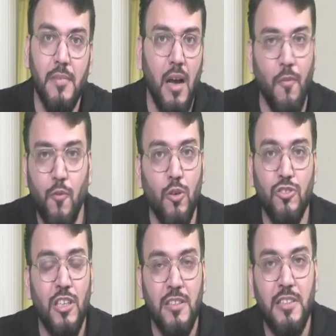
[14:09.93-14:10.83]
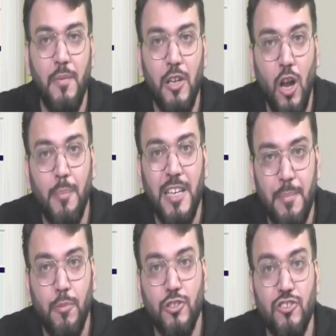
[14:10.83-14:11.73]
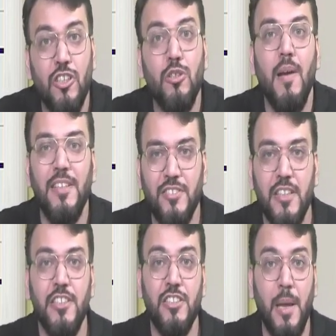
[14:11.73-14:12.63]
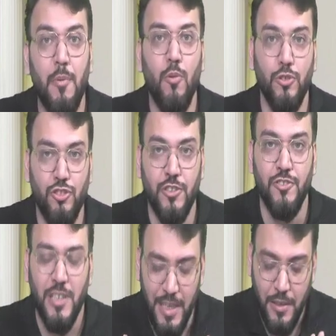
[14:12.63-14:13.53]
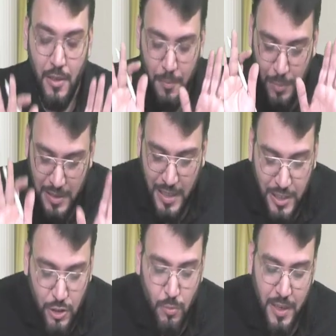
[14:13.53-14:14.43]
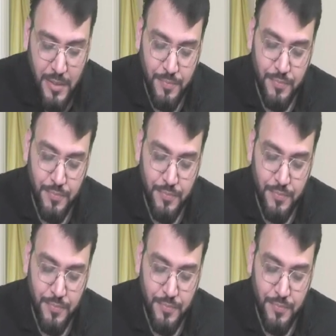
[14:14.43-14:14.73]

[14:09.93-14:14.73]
of course they will not be in a position to answer this type of questions. Correct? But nothing to worry.